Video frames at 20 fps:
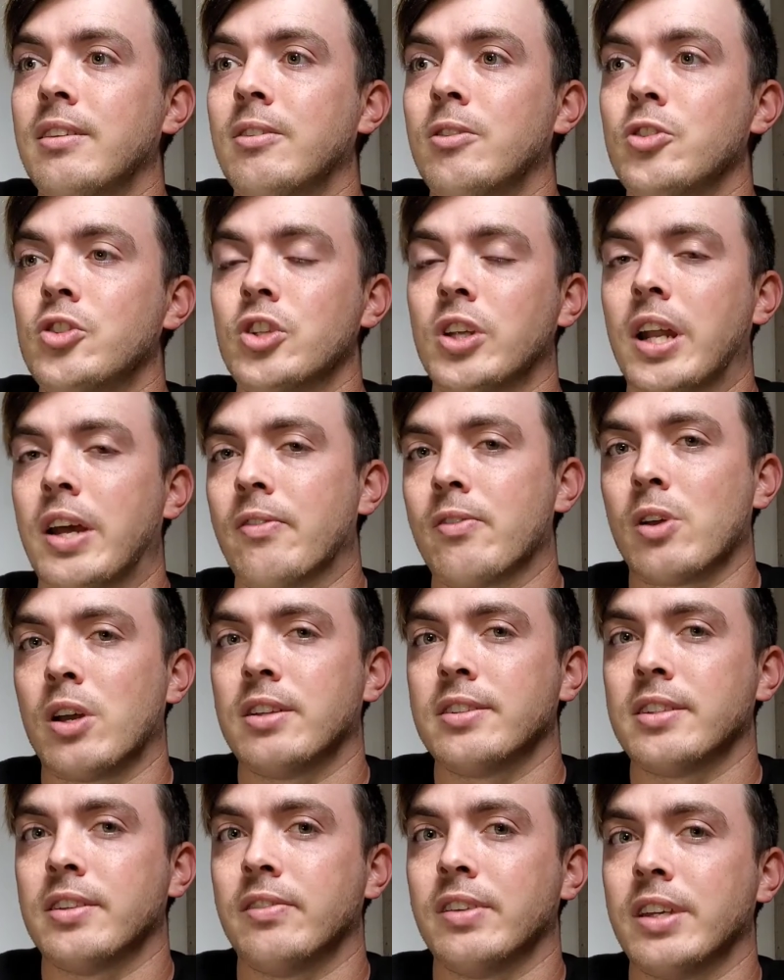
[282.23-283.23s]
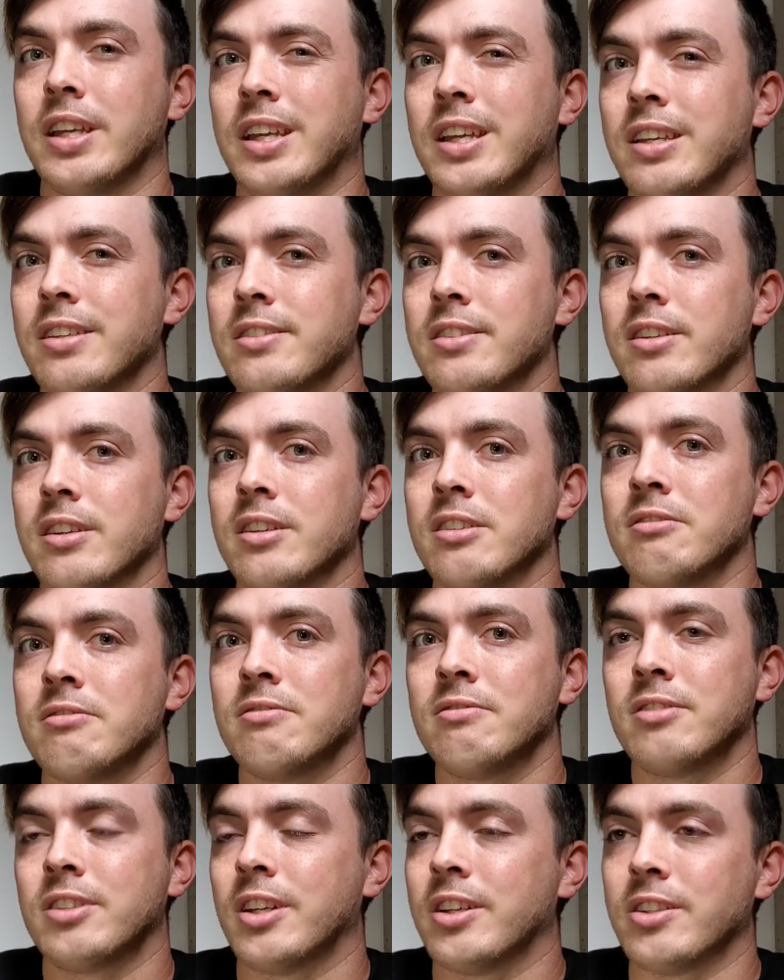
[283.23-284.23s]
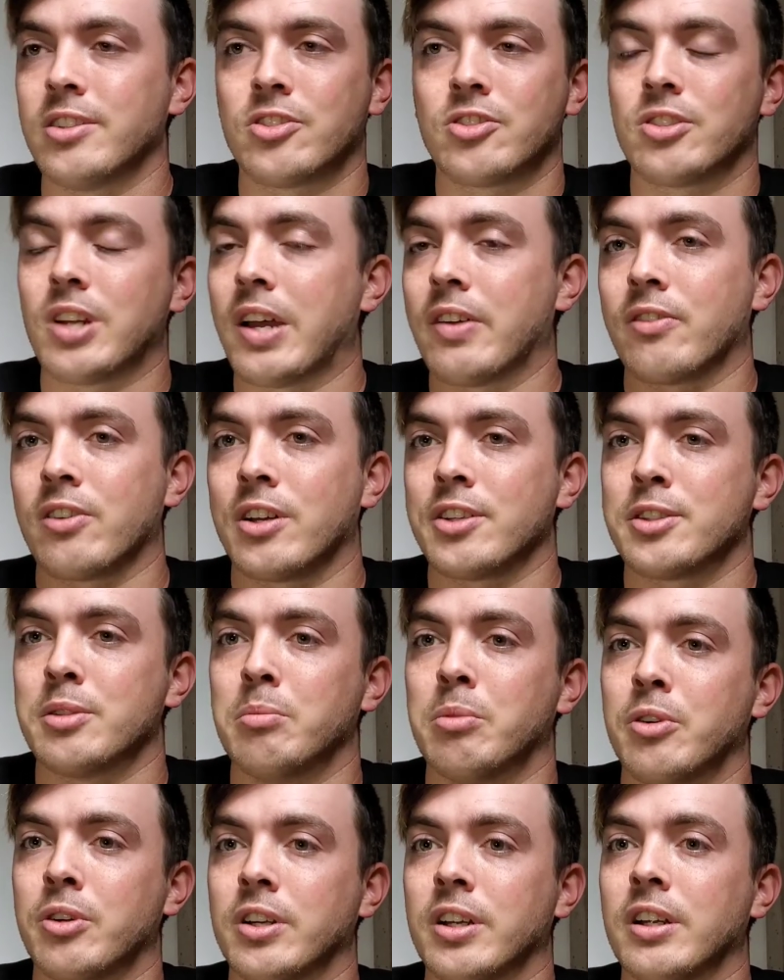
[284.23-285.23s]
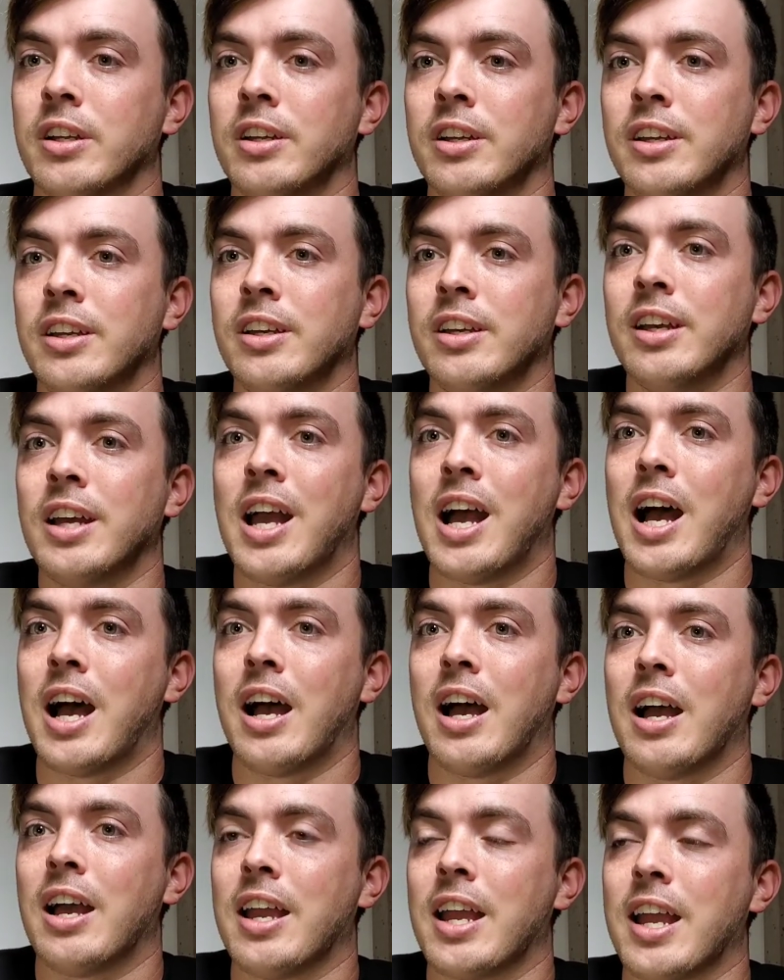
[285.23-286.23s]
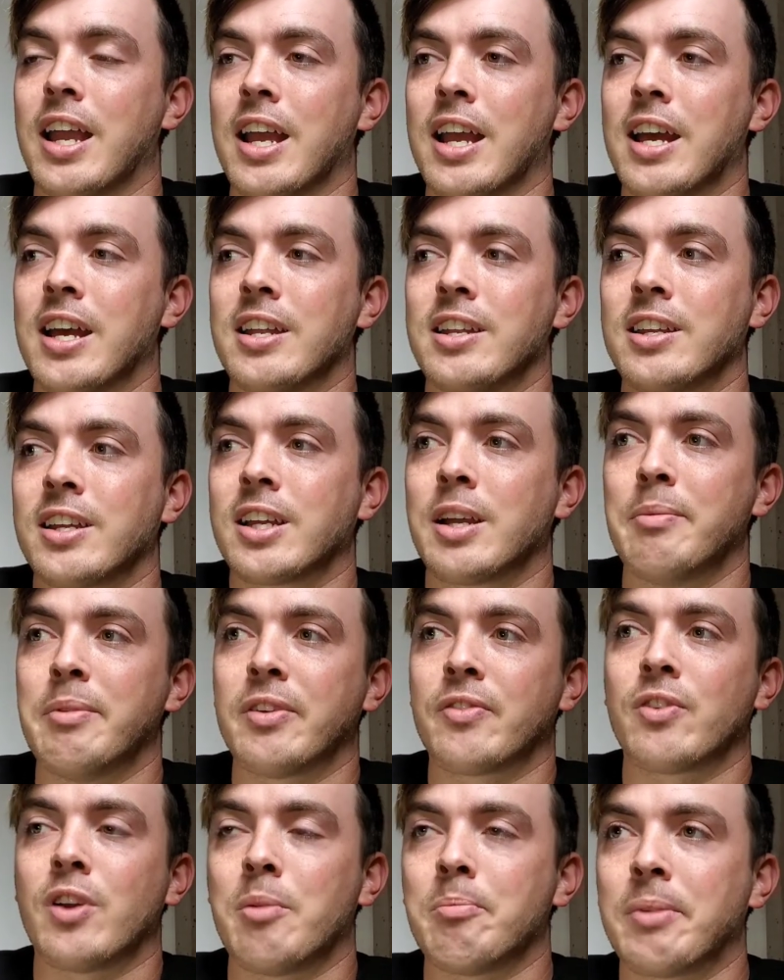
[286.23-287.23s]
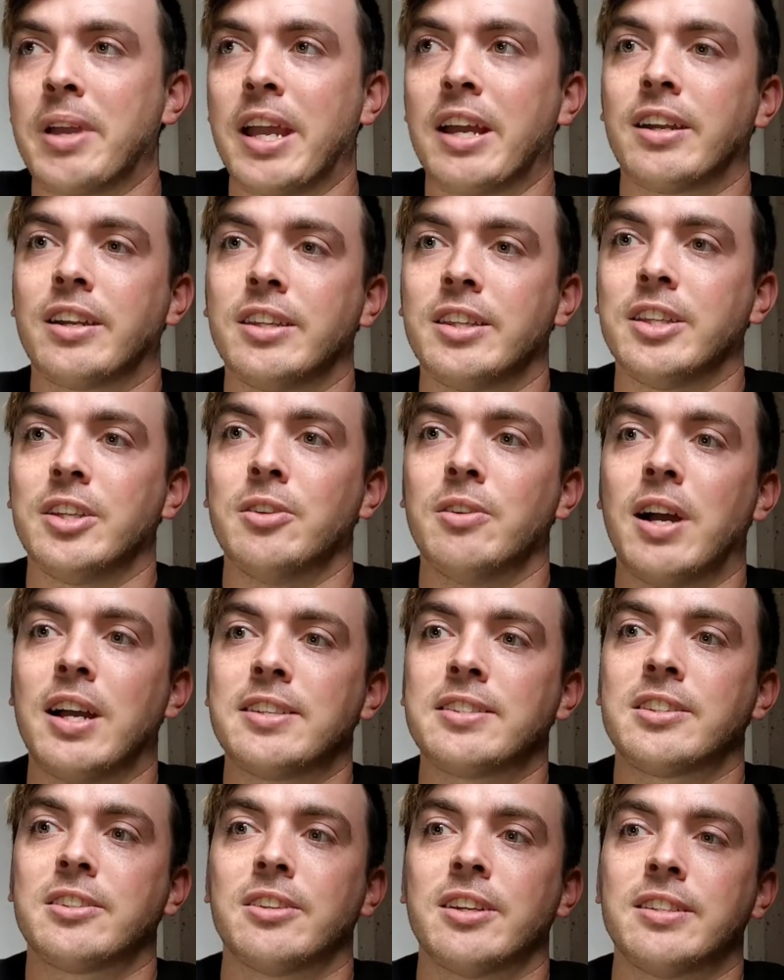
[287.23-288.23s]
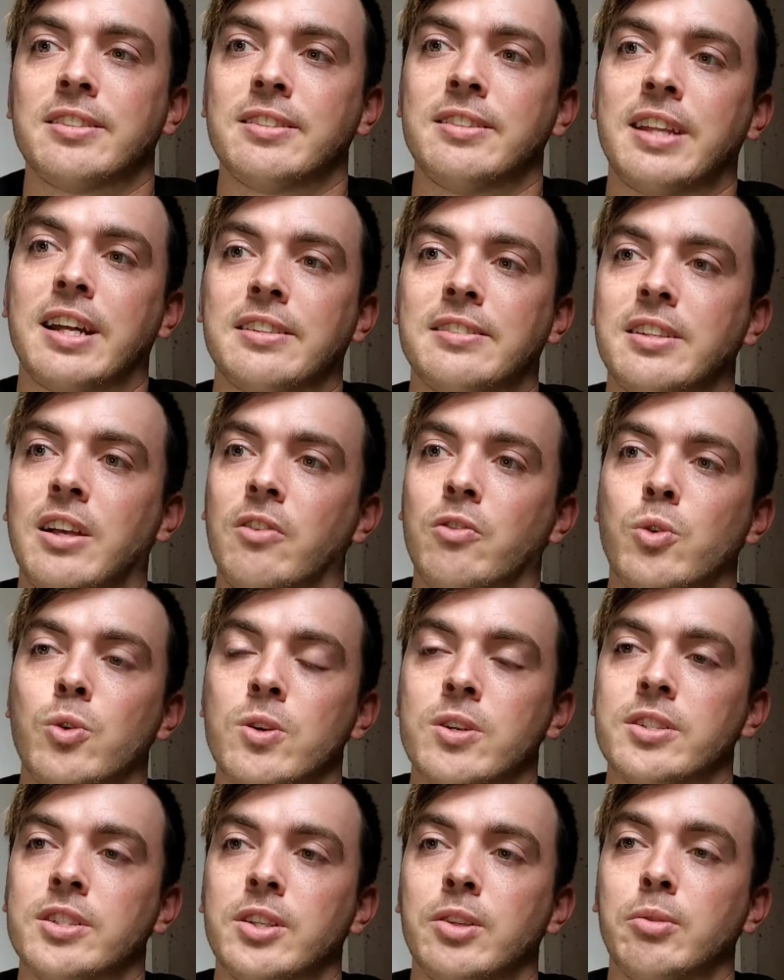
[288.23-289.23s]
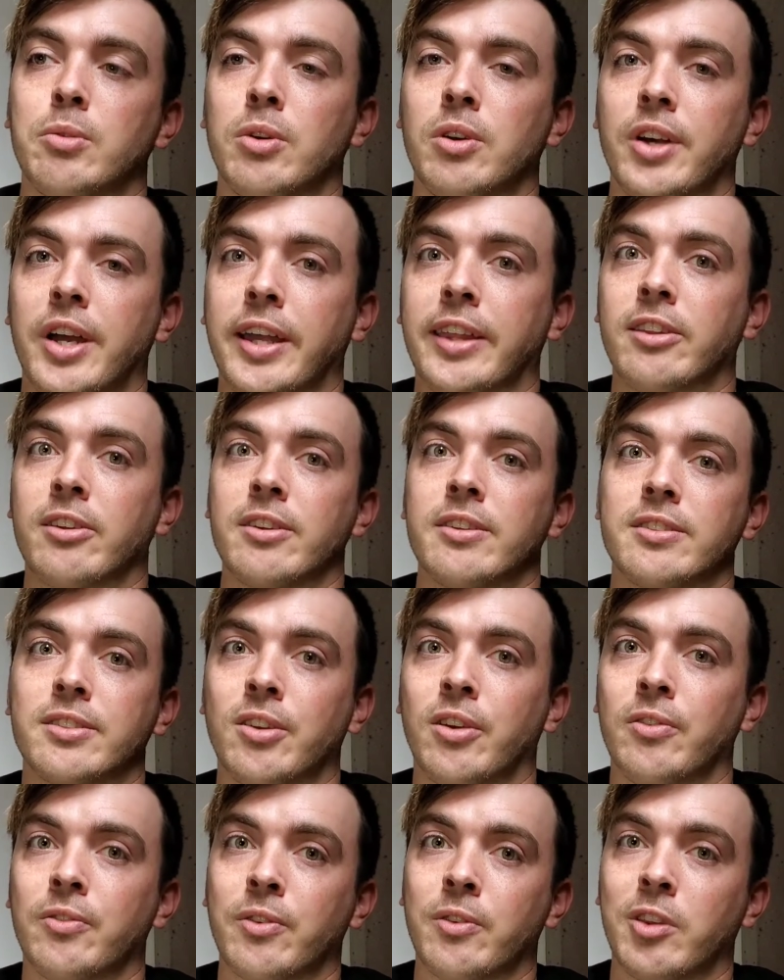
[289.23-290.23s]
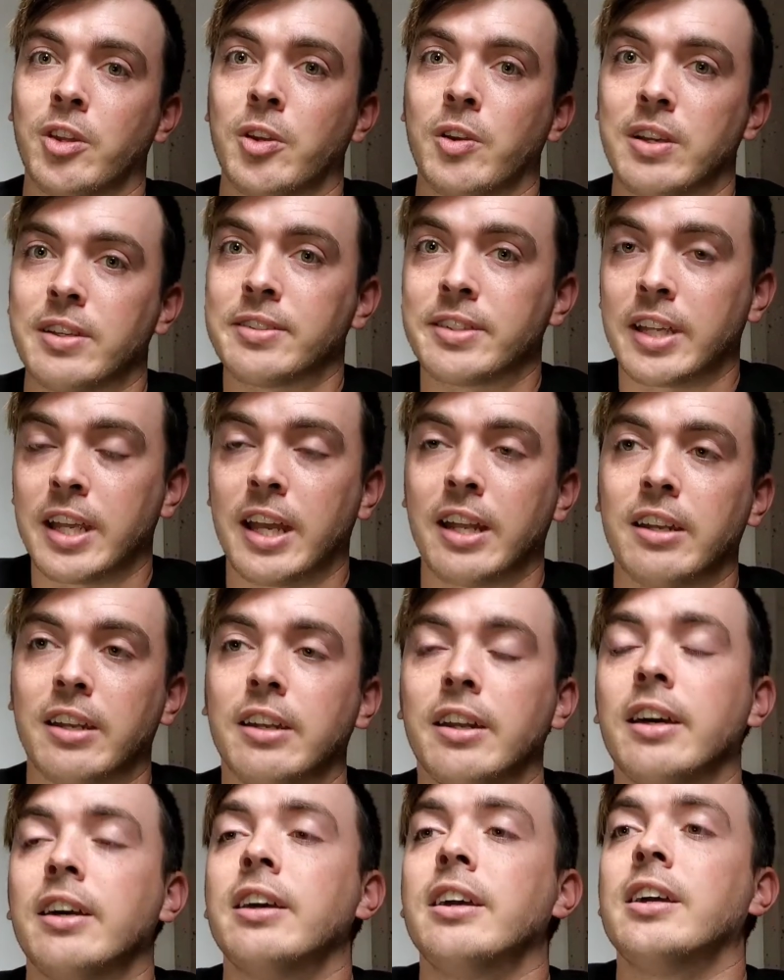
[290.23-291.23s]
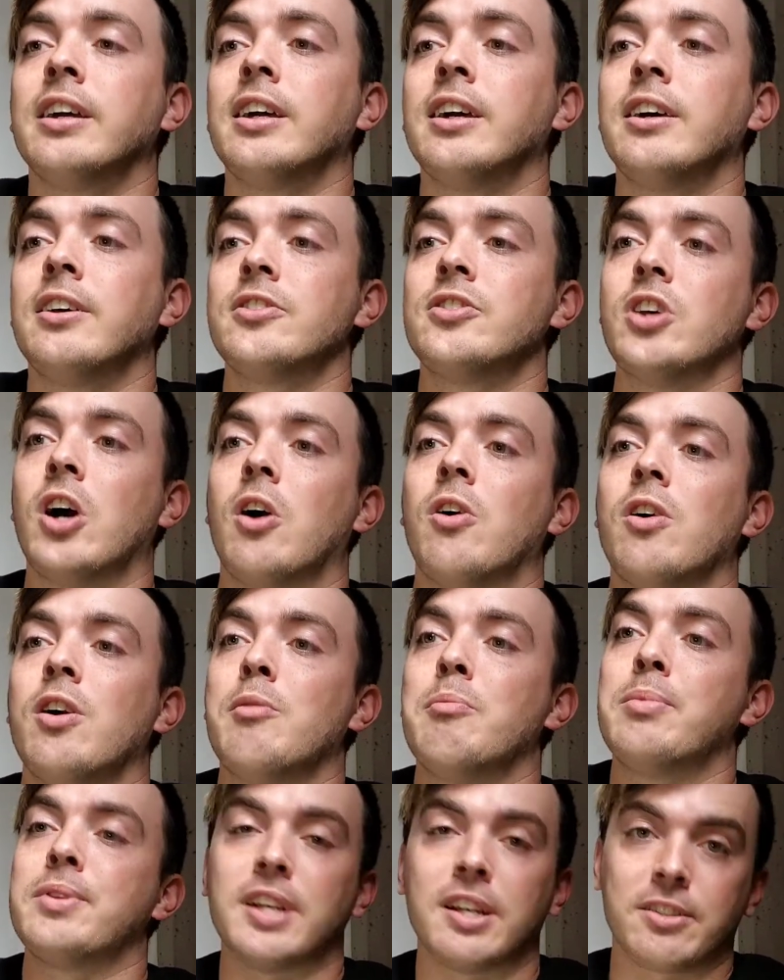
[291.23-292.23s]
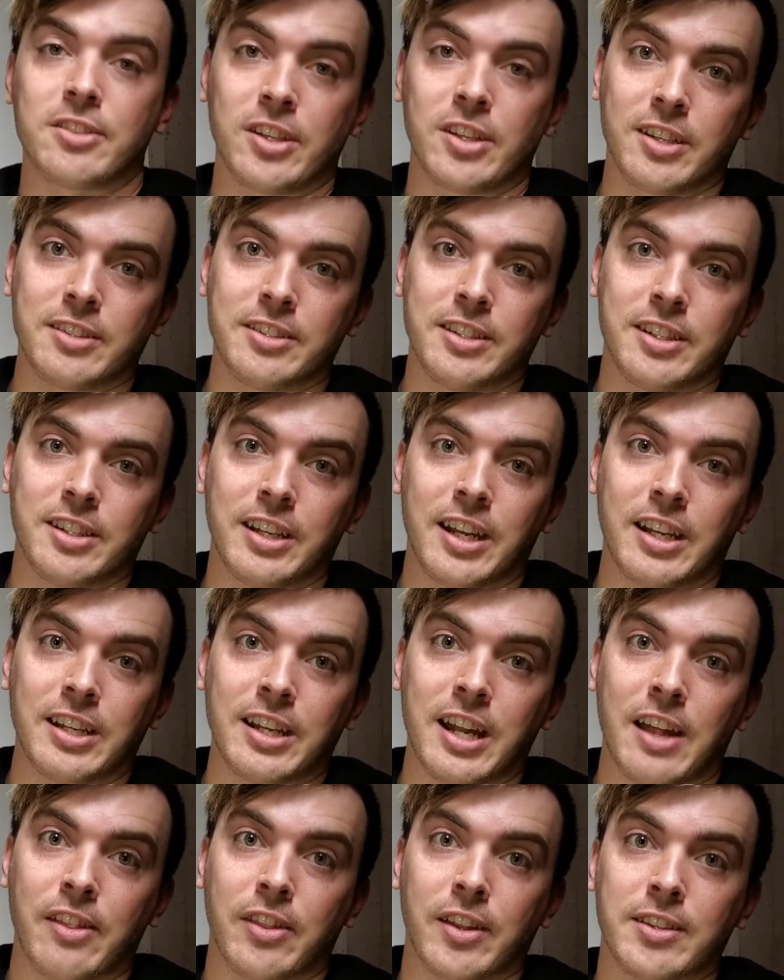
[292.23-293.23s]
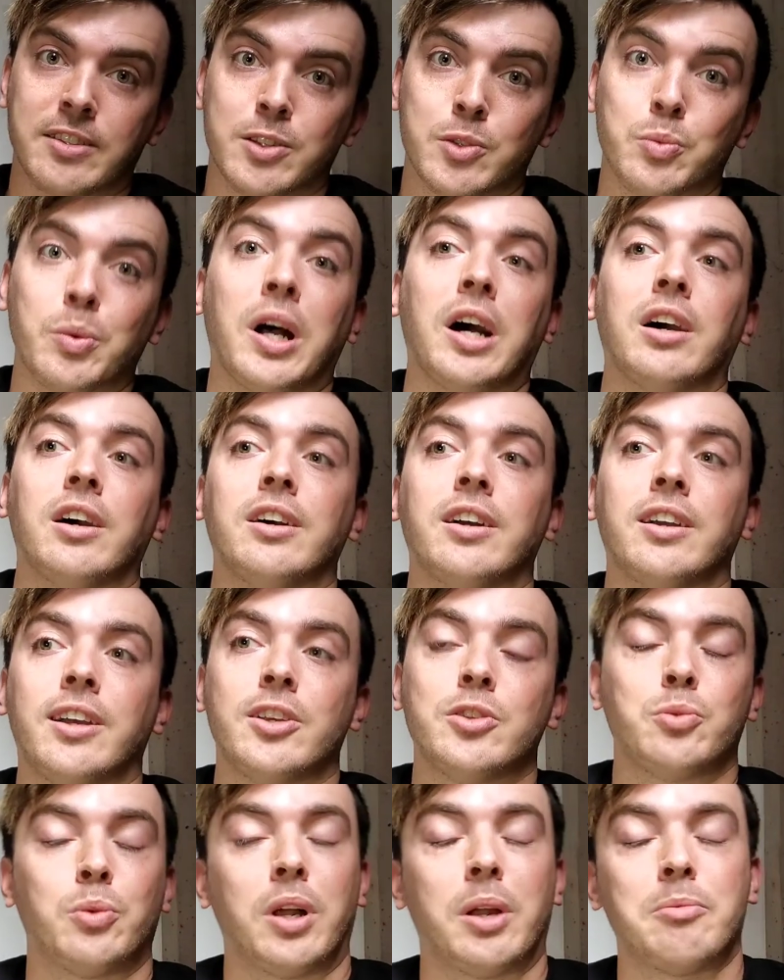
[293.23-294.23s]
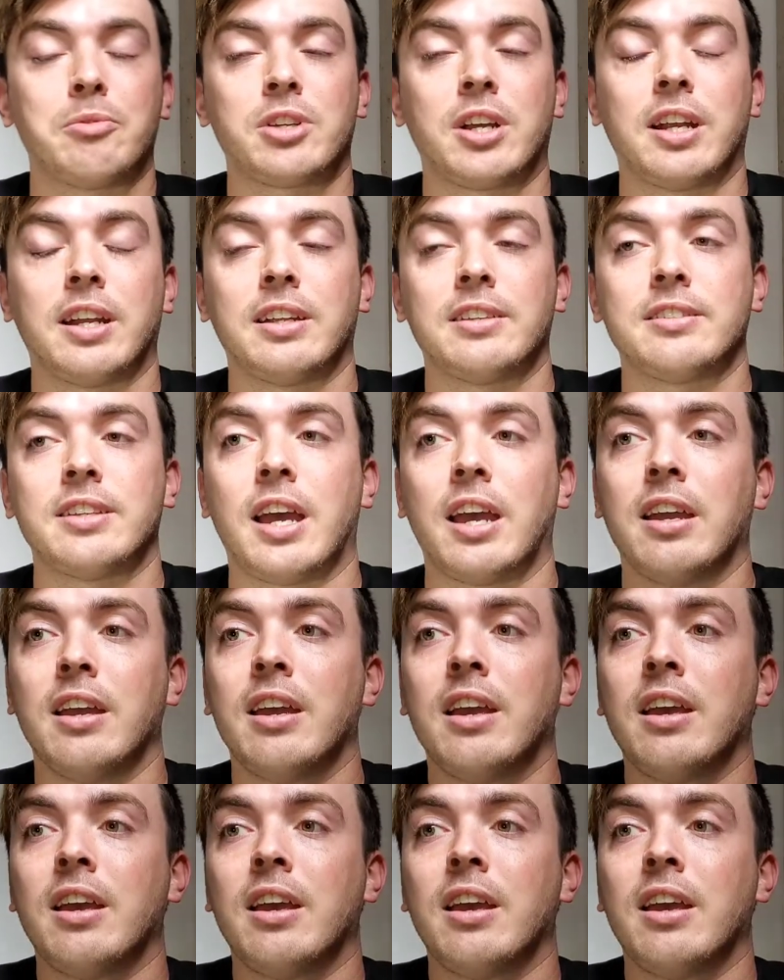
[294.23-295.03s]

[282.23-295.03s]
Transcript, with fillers: should have relatively easier, you know, you just drive across the border. And coming from Canada to the U S, there isn't that self-quarantine rule like there is going from the U S to Canada. So, potentially you could see Canadian athletes as well, is what I'm trying to say.